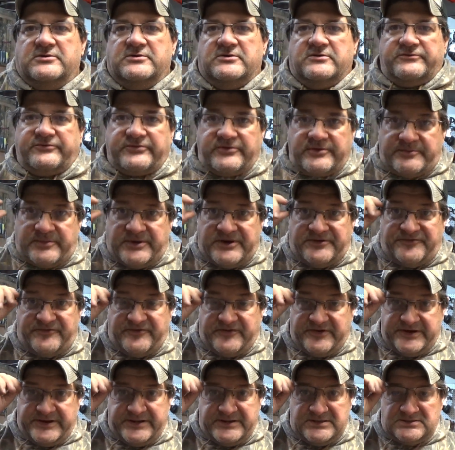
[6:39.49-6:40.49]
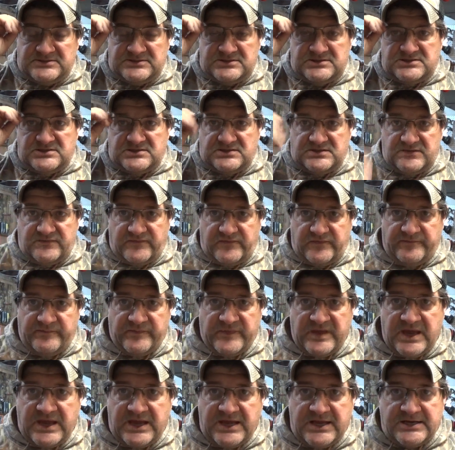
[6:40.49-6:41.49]
from my friends, from
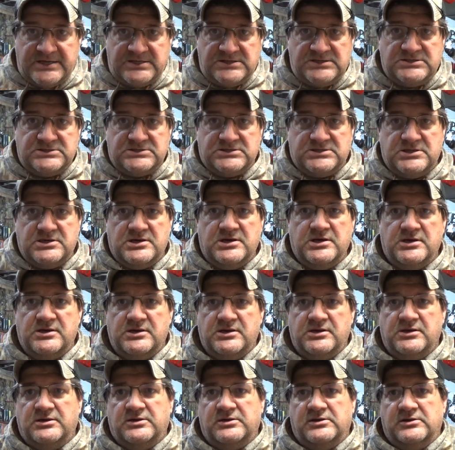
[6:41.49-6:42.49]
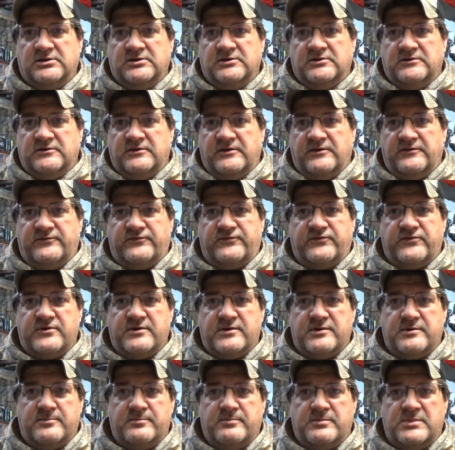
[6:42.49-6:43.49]
Nash,
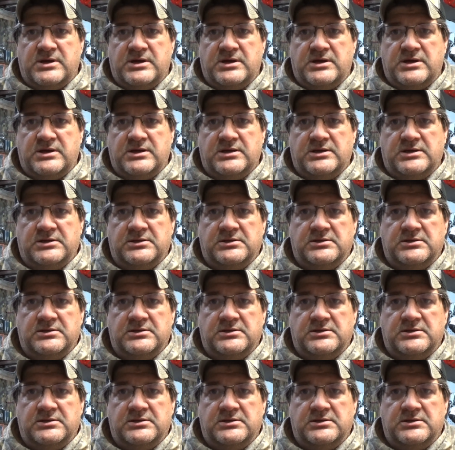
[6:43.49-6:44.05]
from uh,